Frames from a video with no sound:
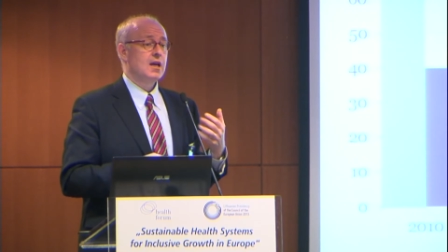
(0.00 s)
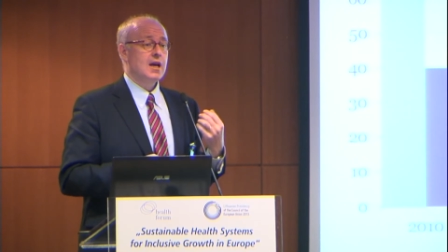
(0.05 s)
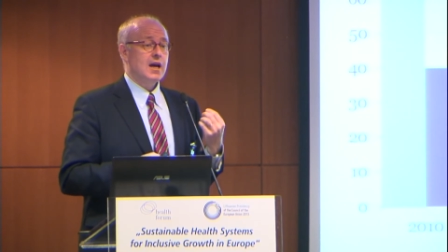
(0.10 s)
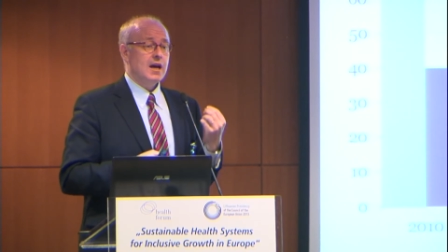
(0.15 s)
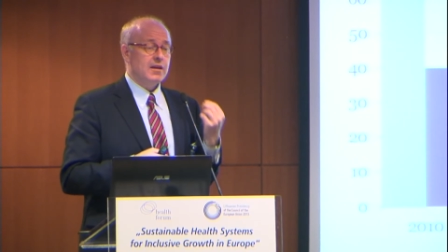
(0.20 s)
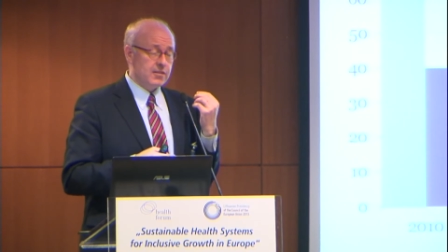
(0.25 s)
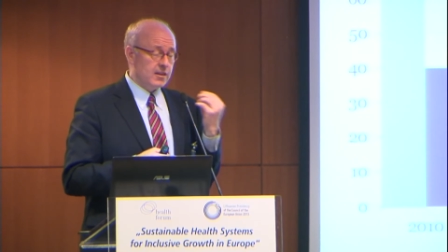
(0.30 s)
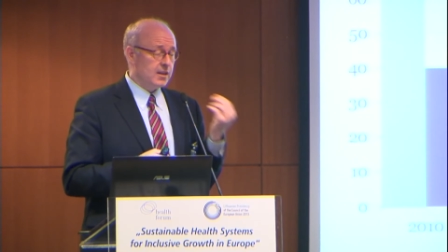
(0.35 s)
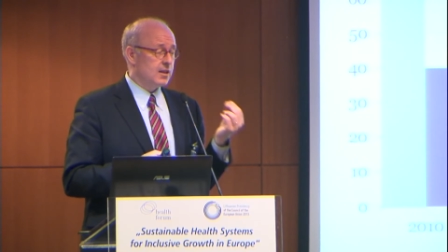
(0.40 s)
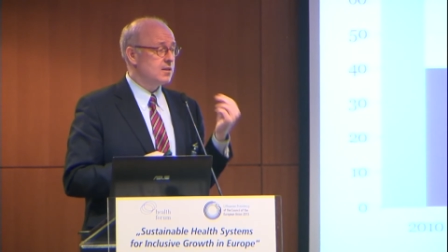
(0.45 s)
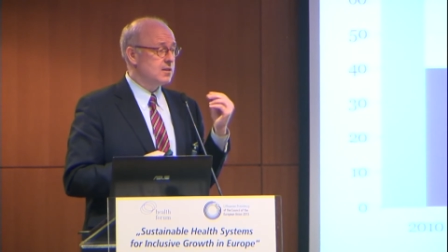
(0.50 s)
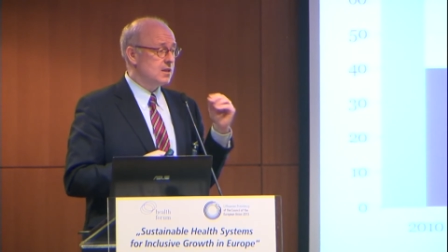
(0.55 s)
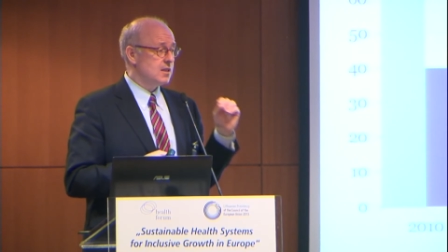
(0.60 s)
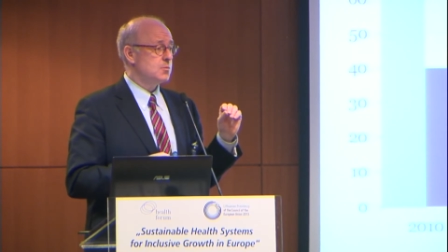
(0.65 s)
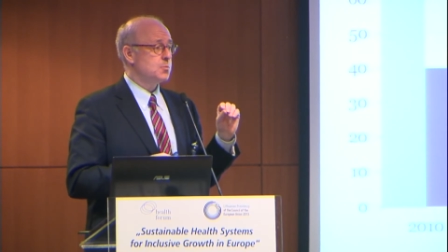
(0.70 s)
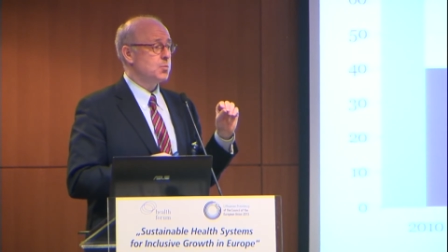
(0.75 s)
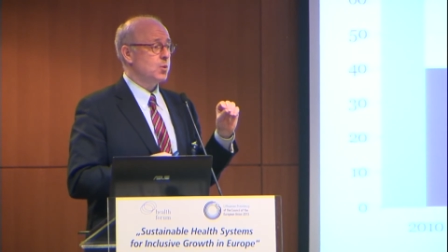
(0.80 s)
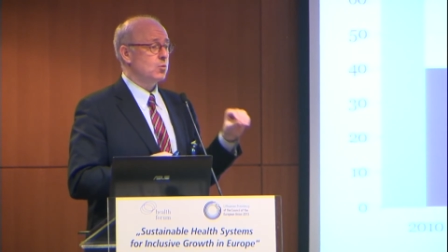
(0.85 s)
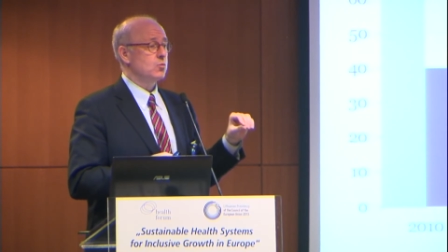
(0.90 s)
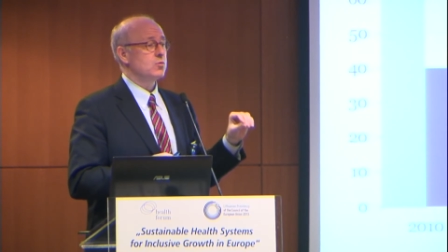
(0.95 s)
I think this
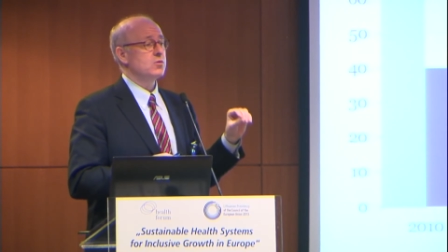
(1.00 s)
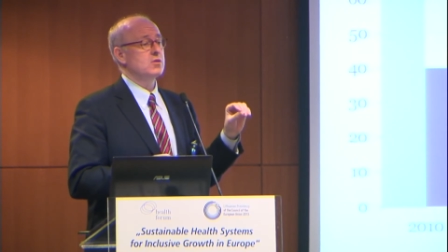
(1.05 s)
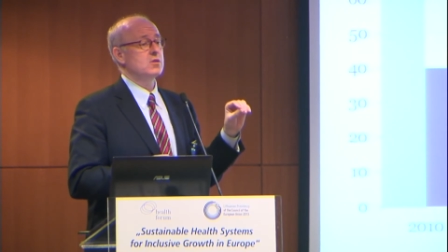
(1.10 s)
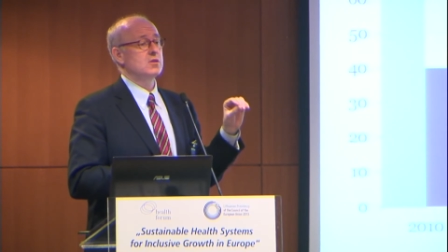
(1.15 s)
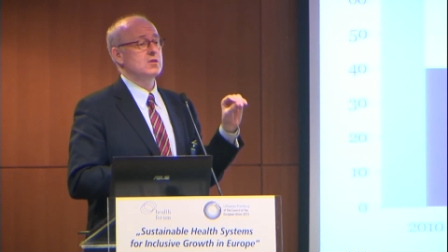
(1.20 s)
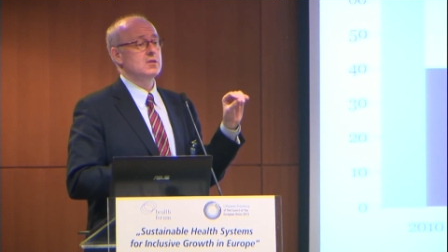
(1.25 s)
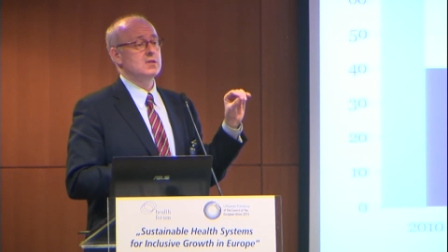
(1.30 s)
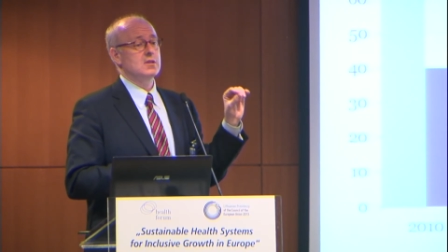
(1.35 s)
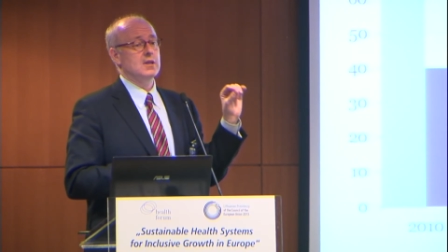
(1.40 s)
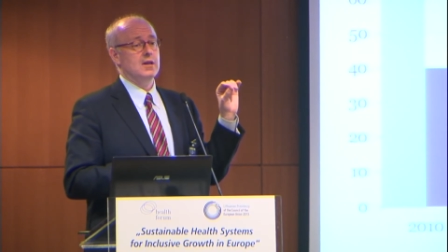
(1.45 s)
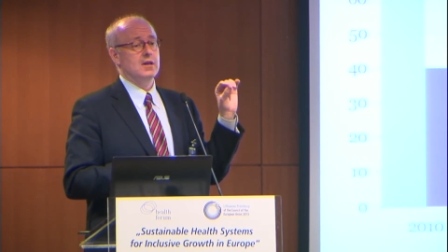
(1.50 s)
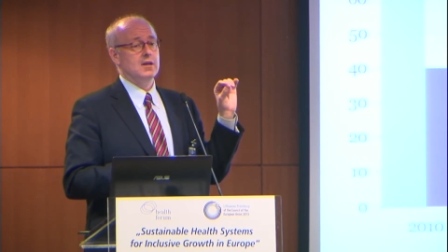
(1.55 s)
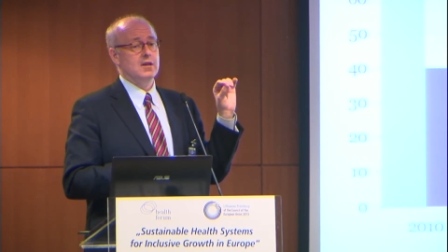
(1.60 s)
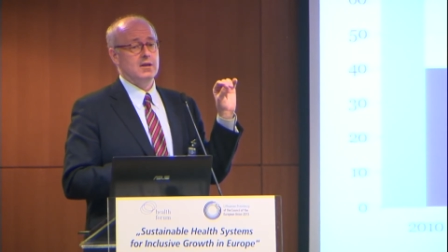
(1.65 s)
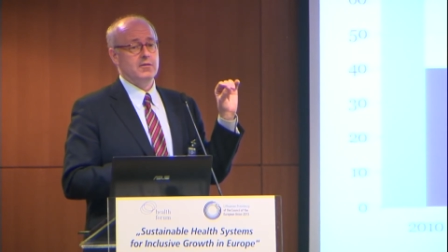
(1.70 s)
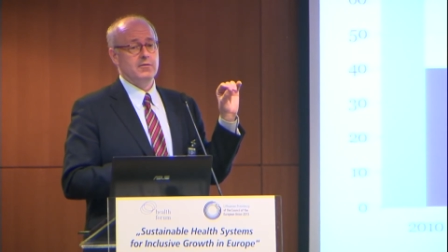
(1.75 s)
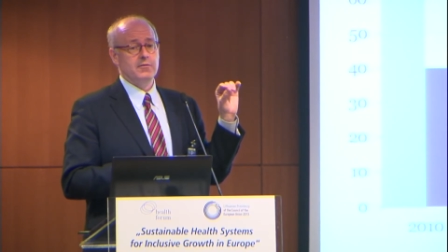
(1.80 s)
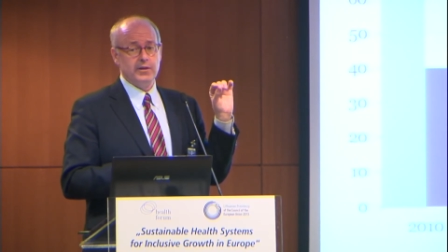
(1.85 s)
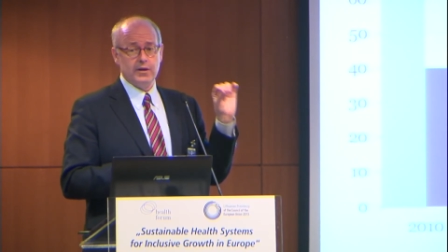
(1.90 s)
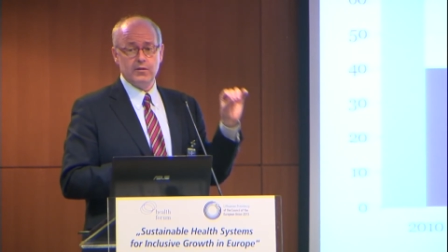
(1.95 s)
poses
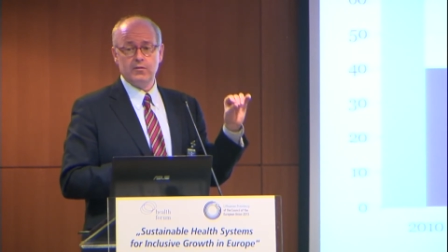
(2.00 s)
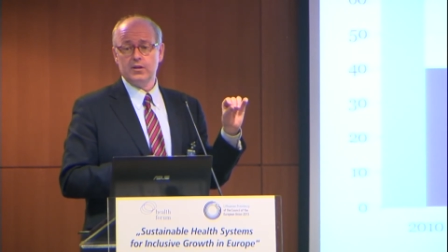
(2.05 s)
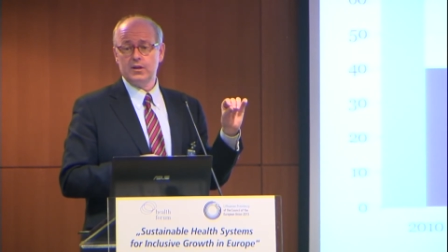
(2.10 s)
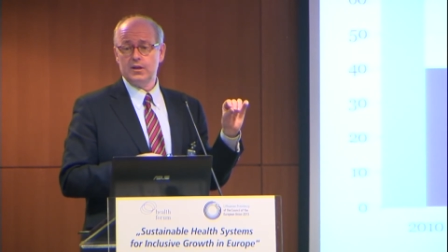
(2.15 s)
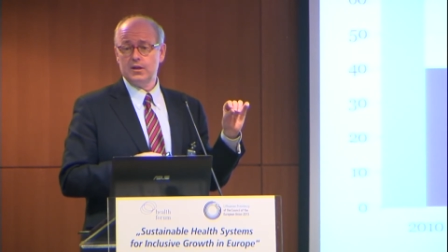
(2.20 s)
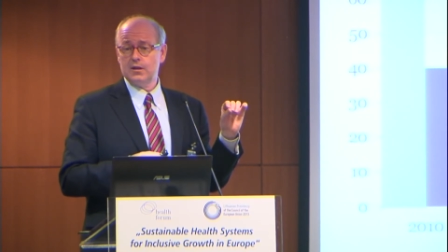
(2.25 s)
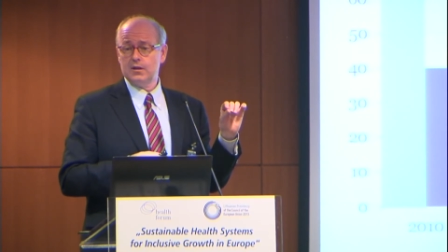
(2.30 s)
a very